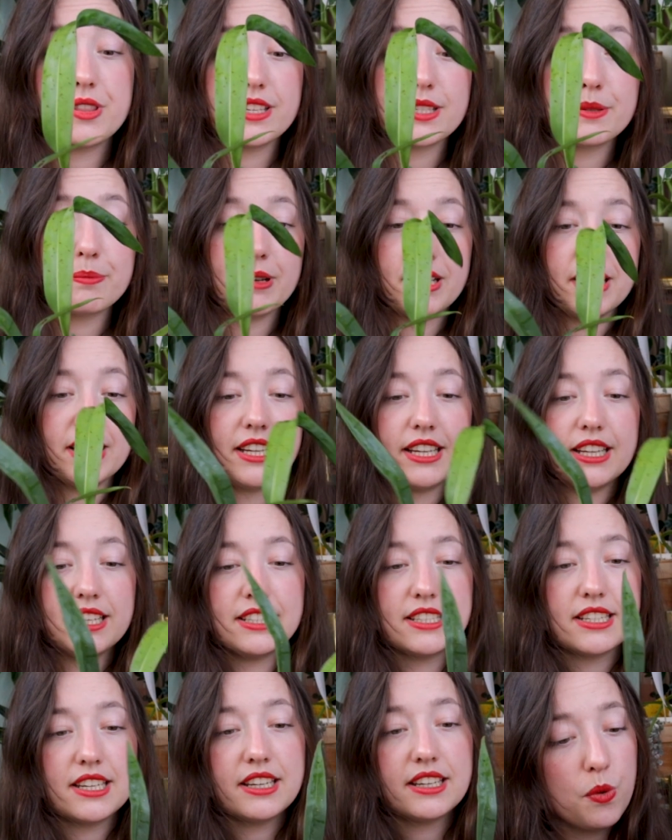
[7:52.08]
this
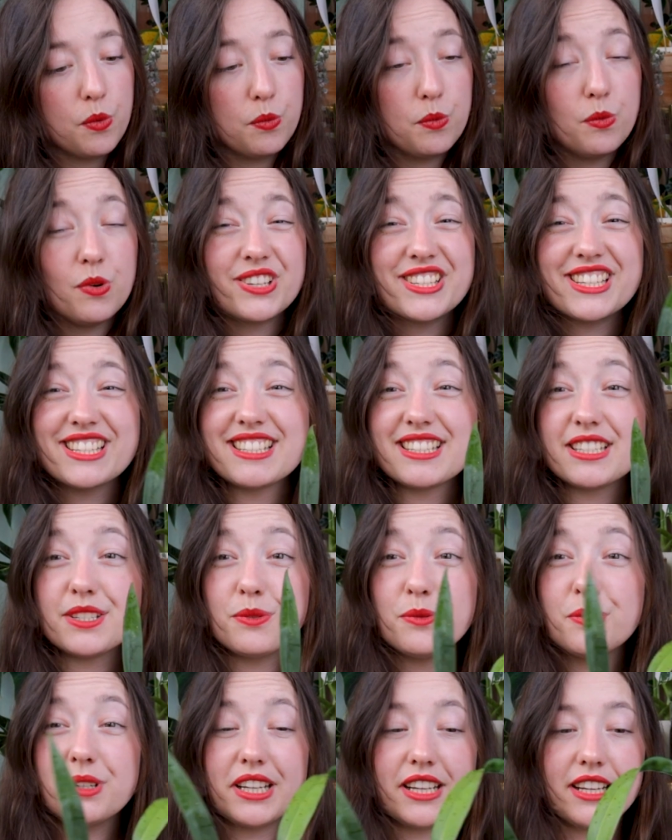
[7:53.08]
plant wasn't
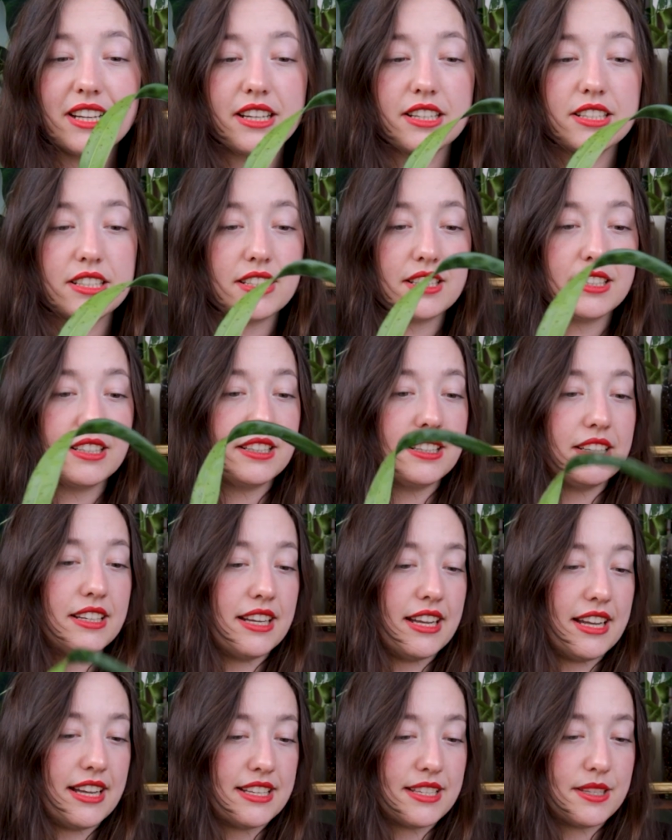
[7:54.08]
doing
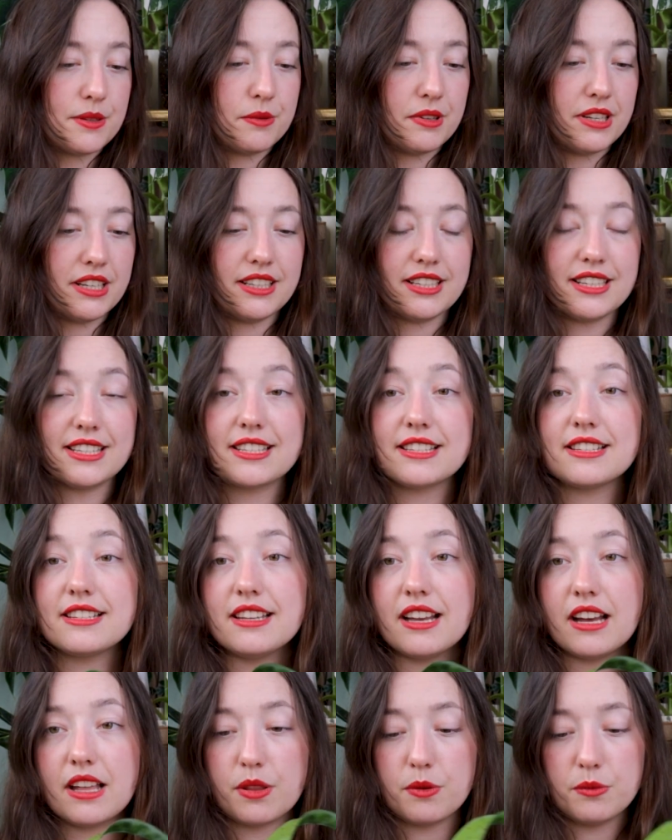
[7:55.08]
as well as
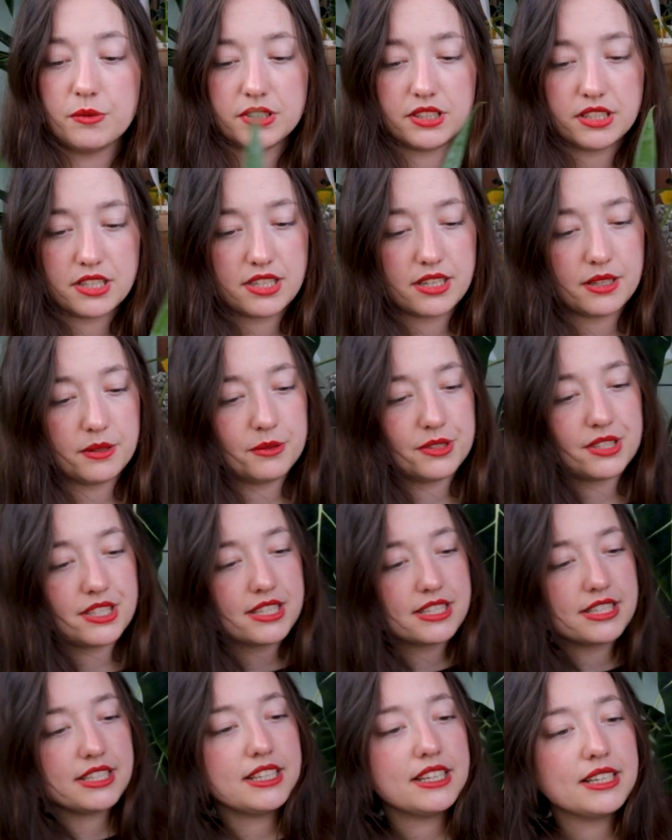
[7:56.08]
the other ones, I would
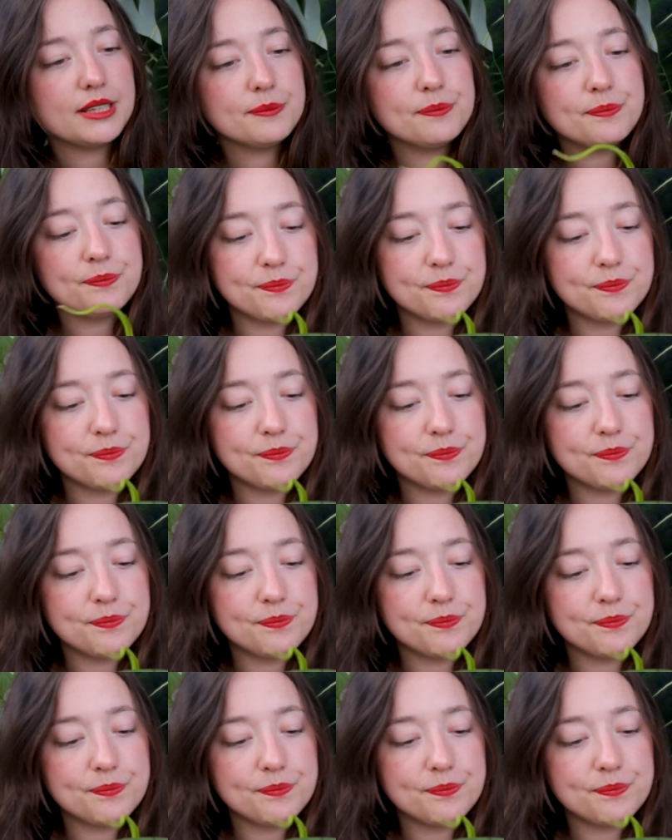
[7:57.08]
say.